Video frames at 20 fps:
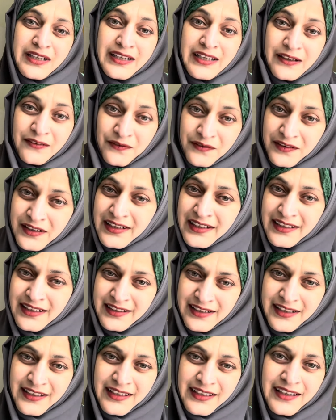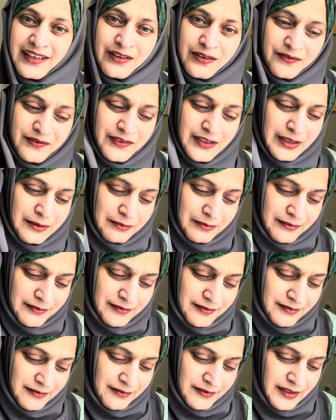definitely take care of them
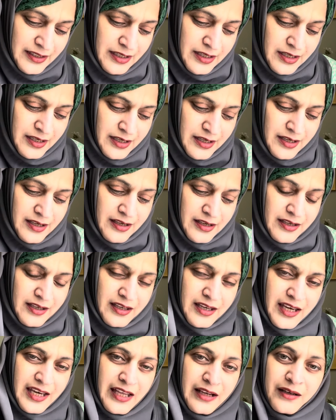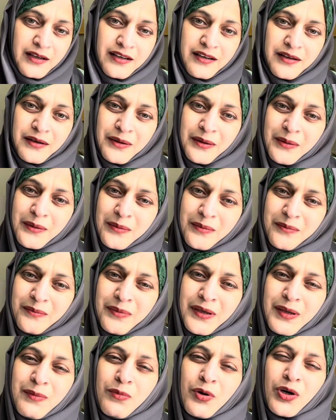and
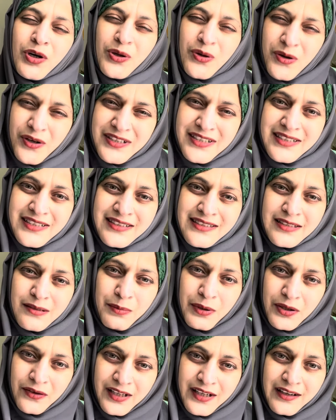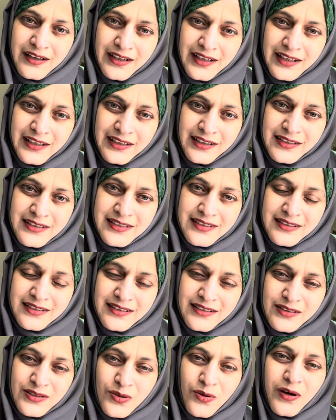be more conscious about their needs.
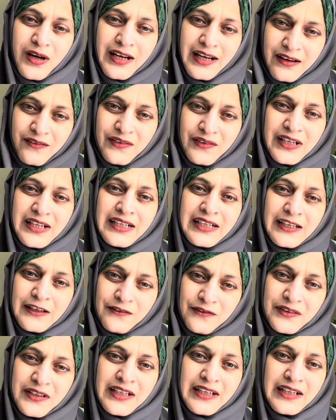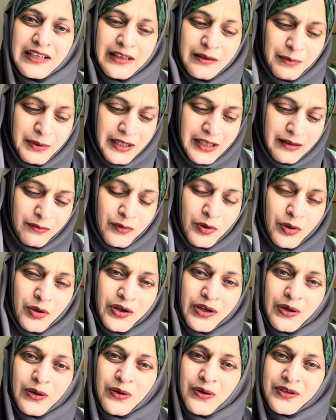So Allah will definitely be more
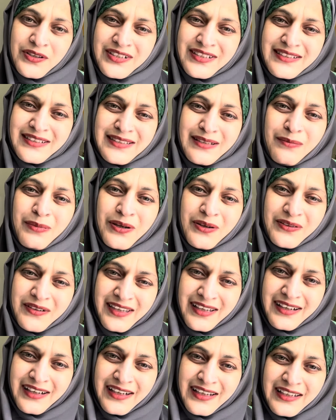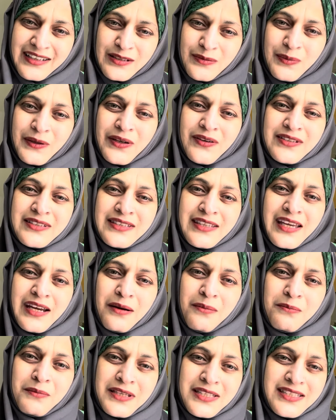conscious about their needs, because they are
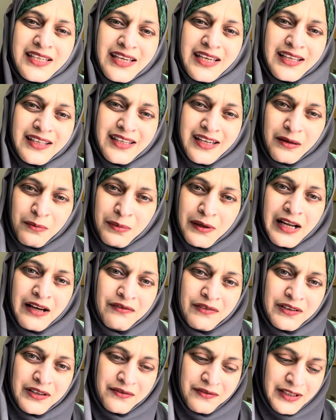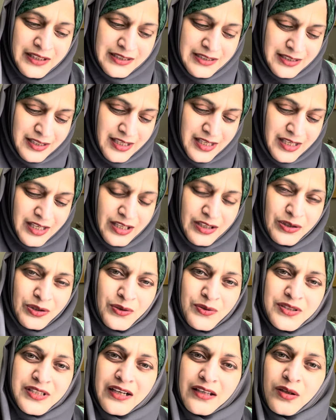missing their beloved ones.
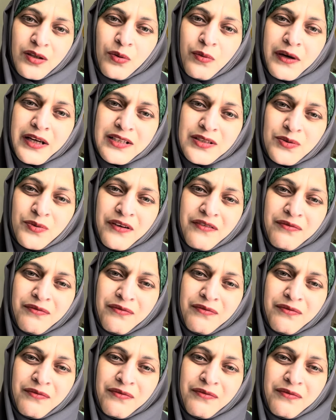Those are the ones